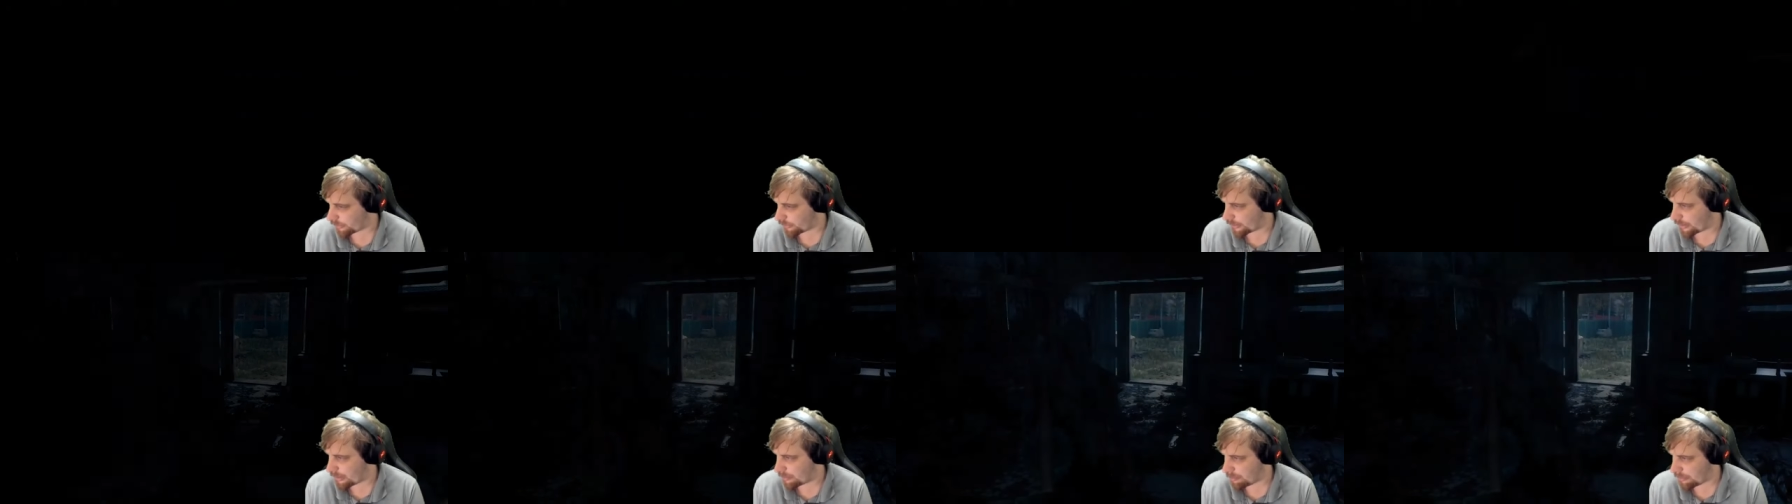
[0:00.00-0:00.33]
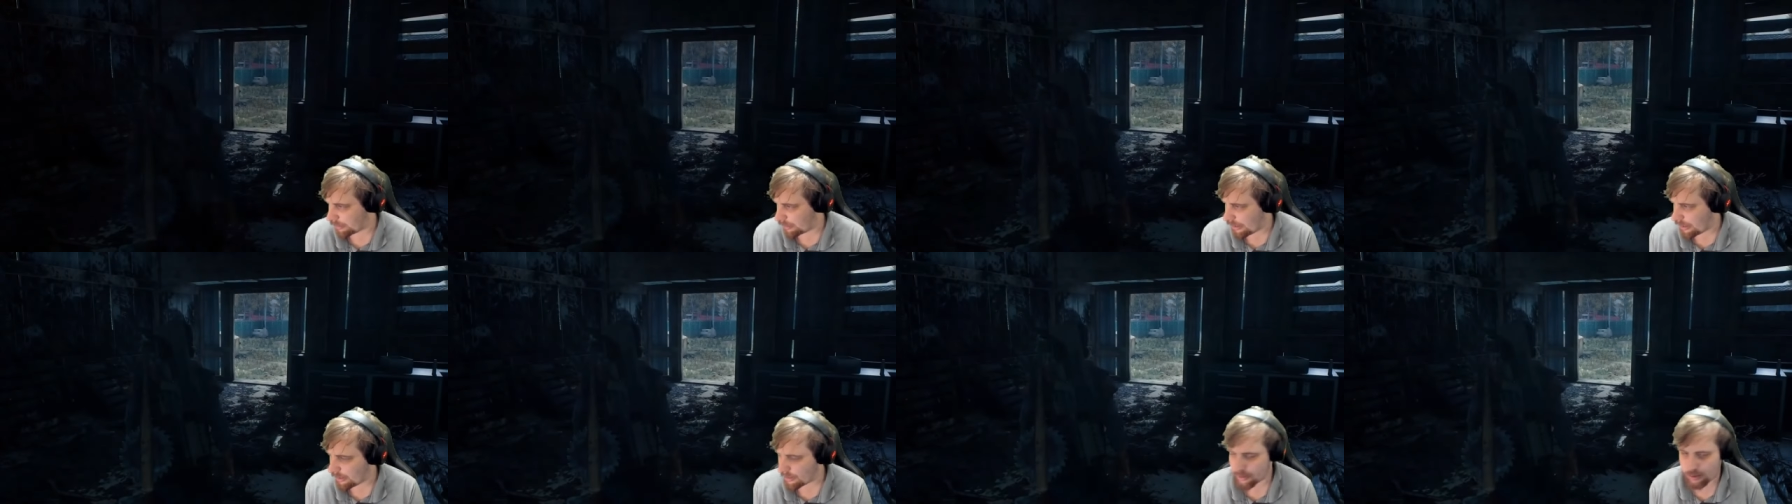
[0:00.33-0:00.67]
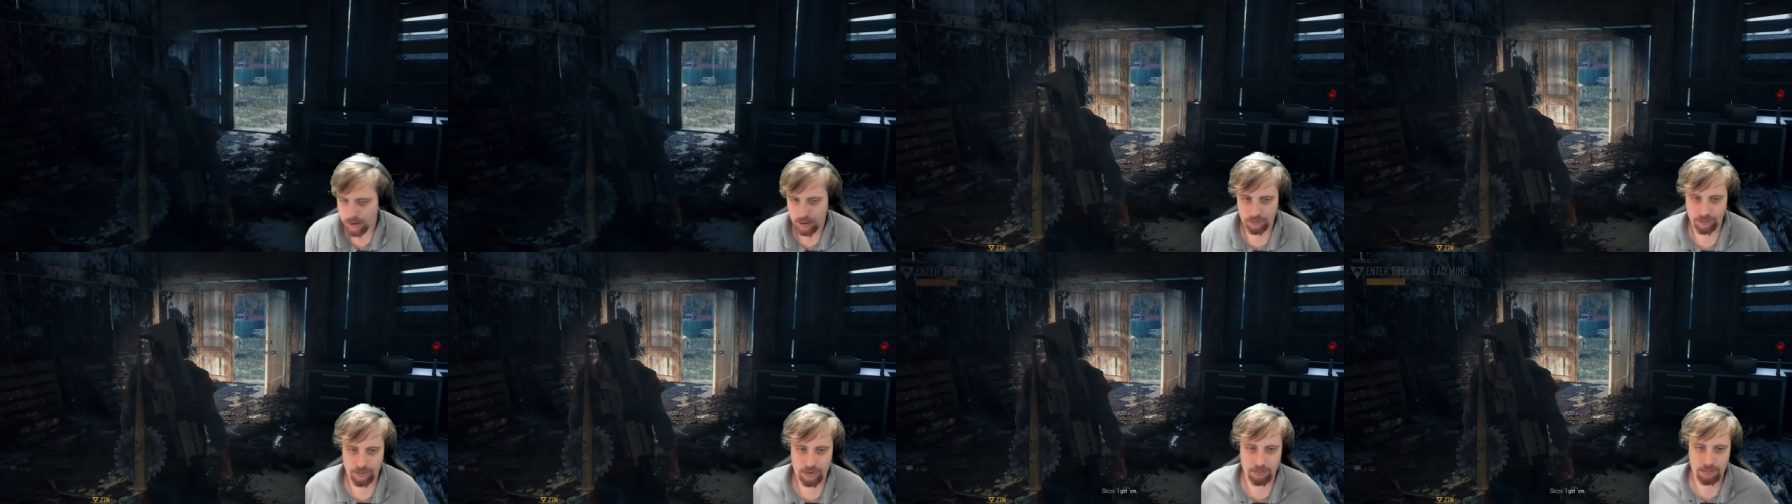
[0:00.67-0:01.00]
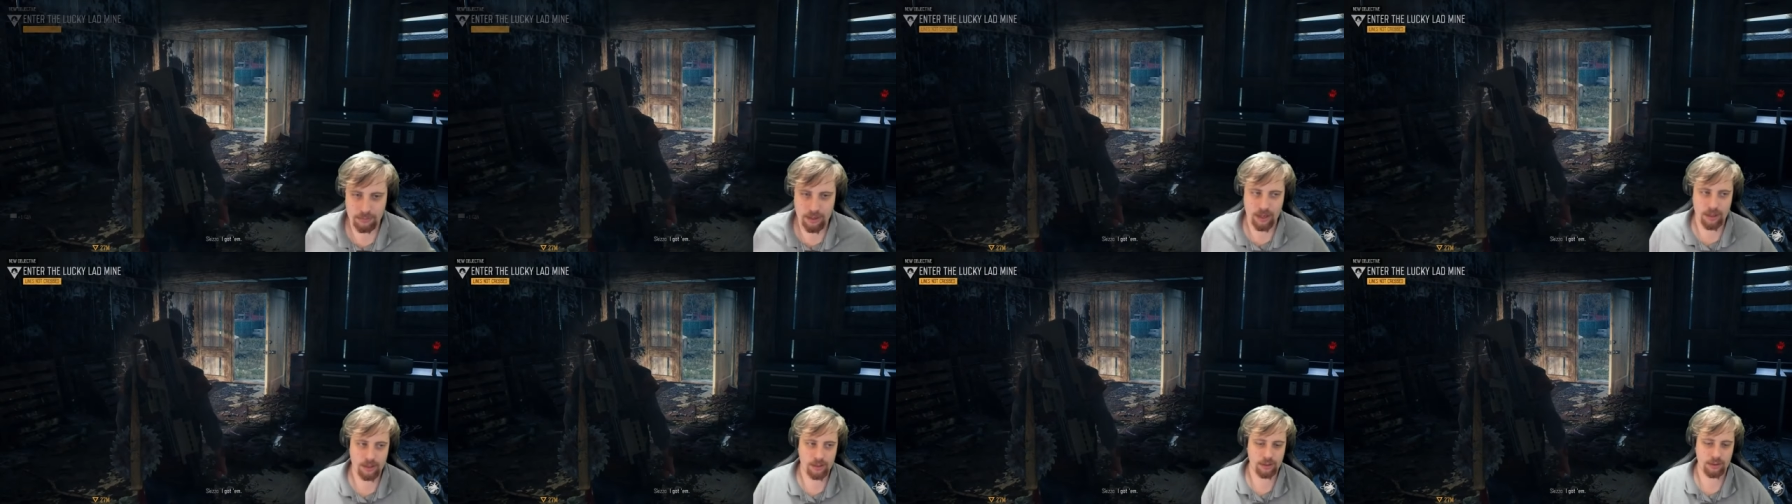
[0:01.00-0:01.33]
Won't keep a lot of stuff
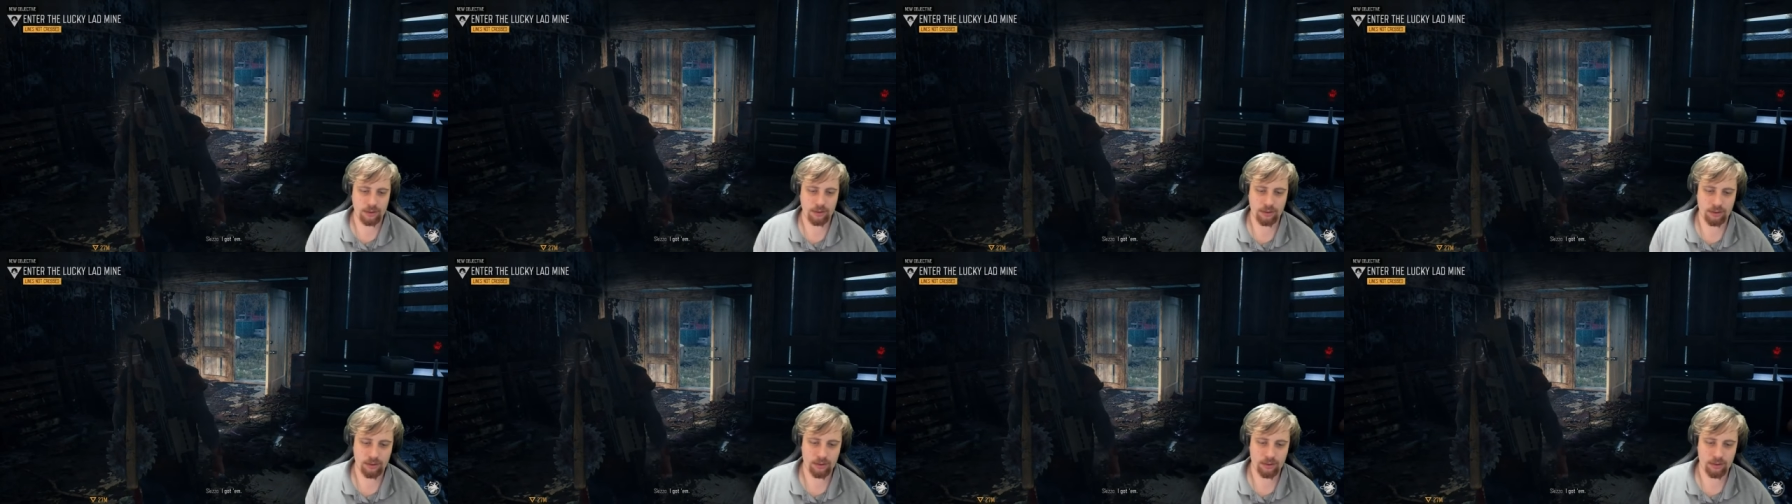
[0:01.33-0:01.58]
in mind.